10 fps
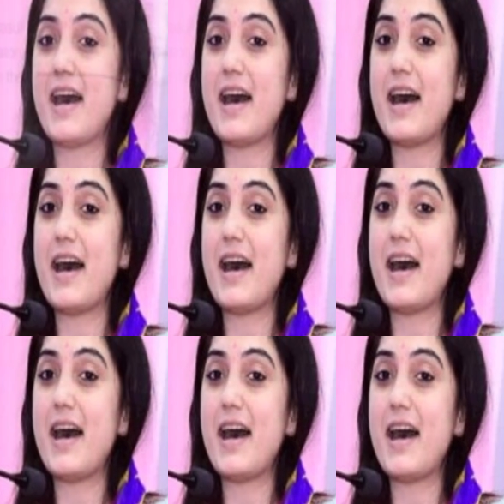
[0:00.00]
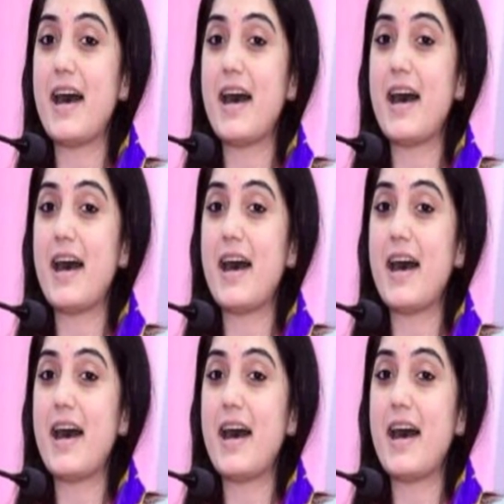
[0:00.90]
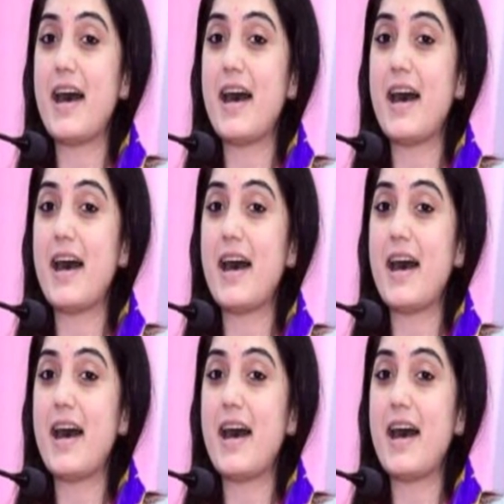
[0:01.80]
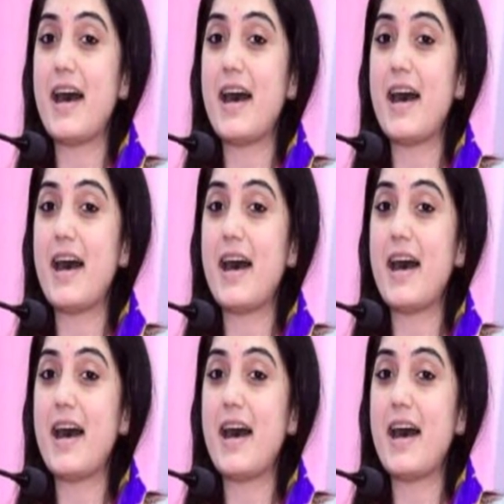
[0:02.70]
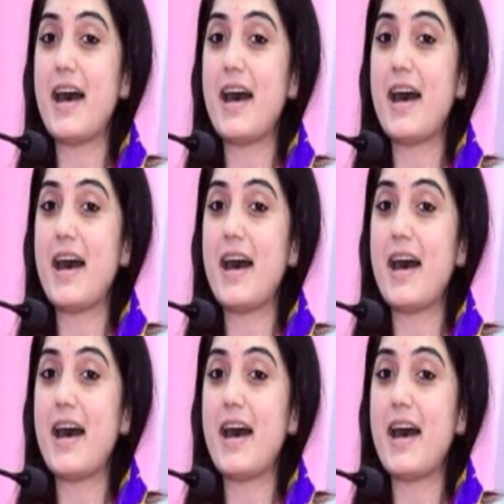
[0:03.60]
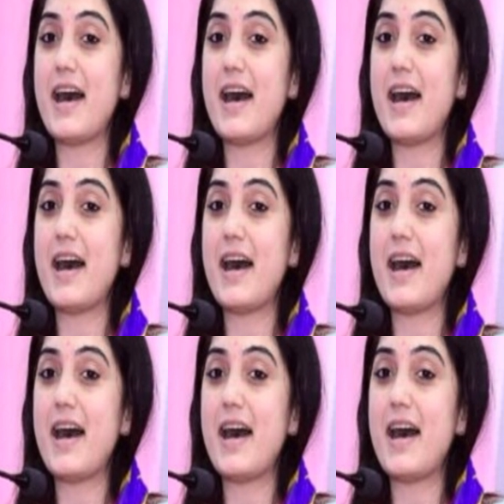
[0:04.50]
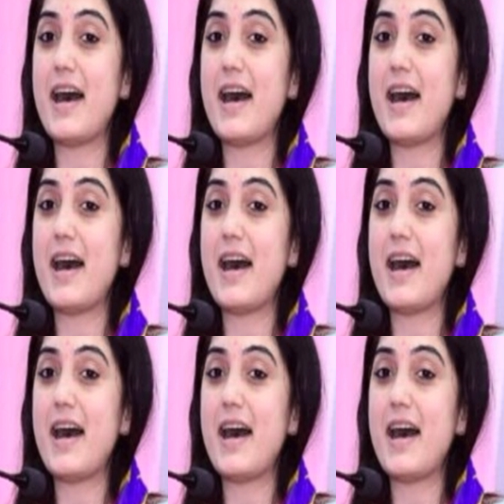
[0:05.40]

[no speech]